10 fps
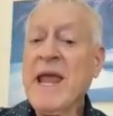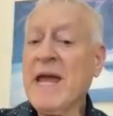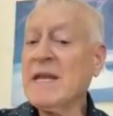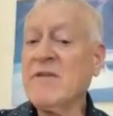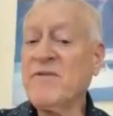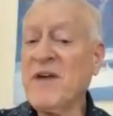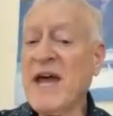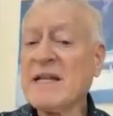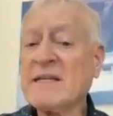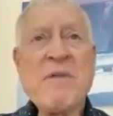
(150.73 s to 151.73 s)
And in
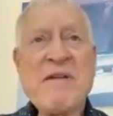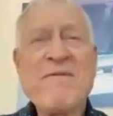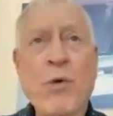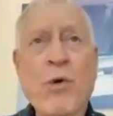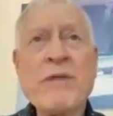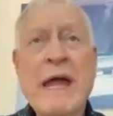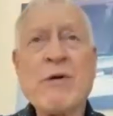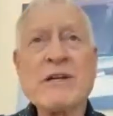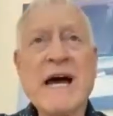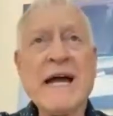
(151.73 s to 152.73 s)
fact, before they
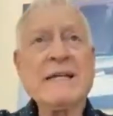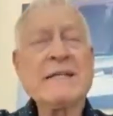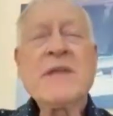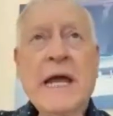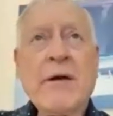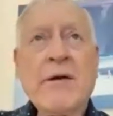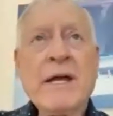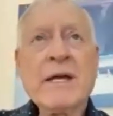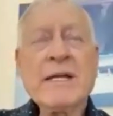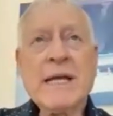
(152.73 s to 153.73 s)
were diked, the
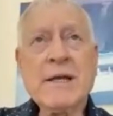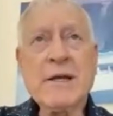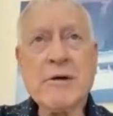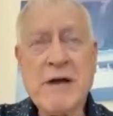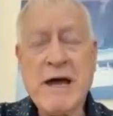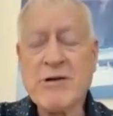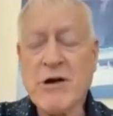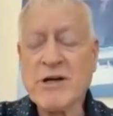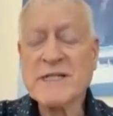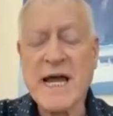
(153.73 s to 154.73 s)
area around
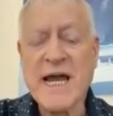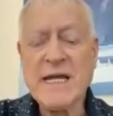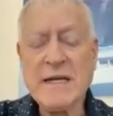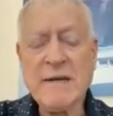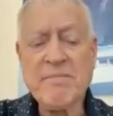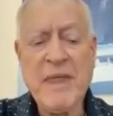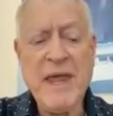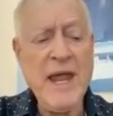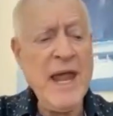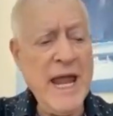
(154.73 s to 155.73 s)
our site
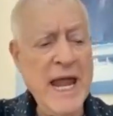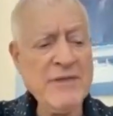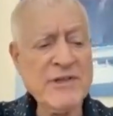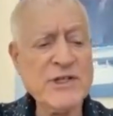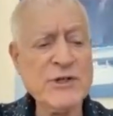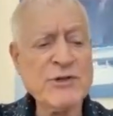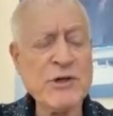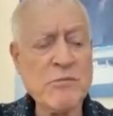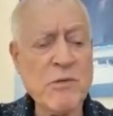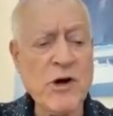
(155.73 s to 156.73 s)
and the
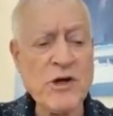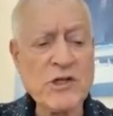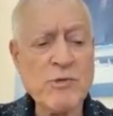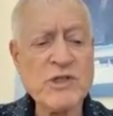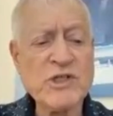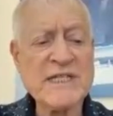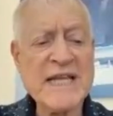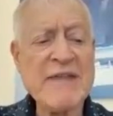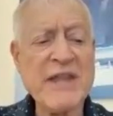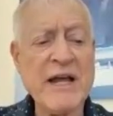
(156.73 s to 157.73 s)
Suisun Marsh, which is
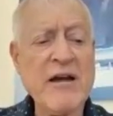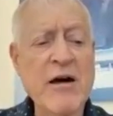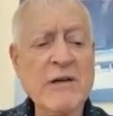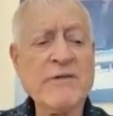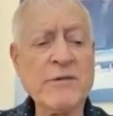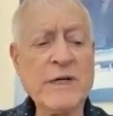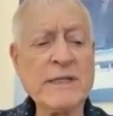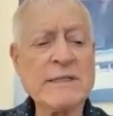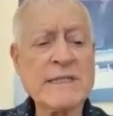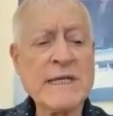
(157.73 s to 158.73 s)
at the
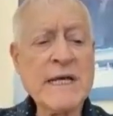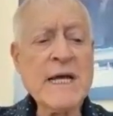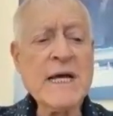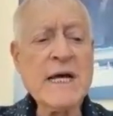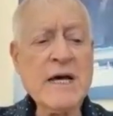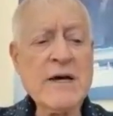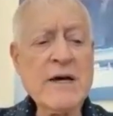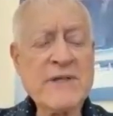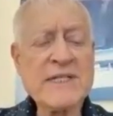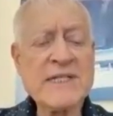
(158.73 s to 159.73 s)
confluence
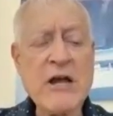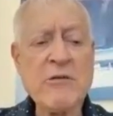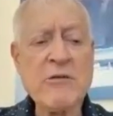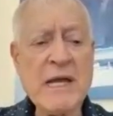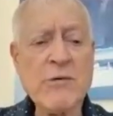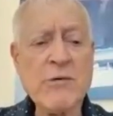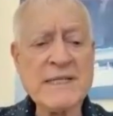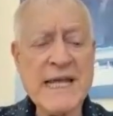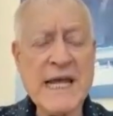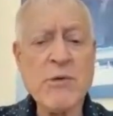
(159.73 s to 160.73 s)
of the Sacramento
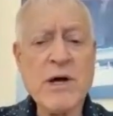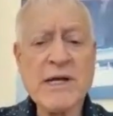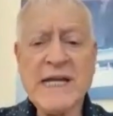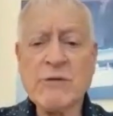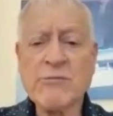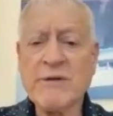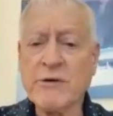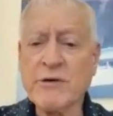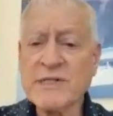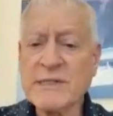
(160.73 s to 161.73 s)
and San Joaquin
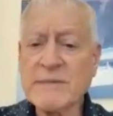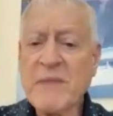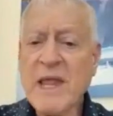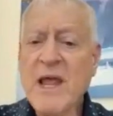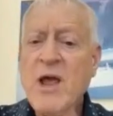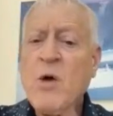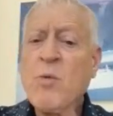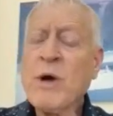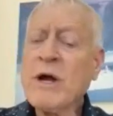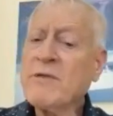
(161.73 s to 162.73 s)
rivers,
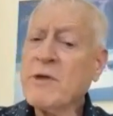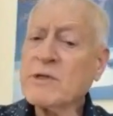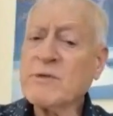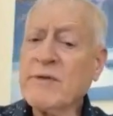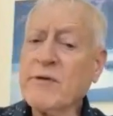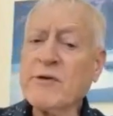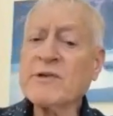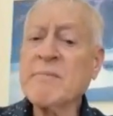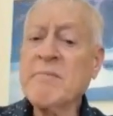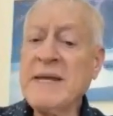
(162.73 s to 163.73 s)
where those
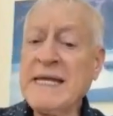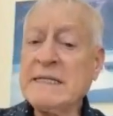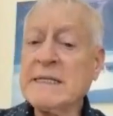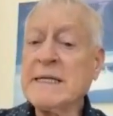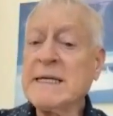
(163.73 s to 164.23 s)
rivers meet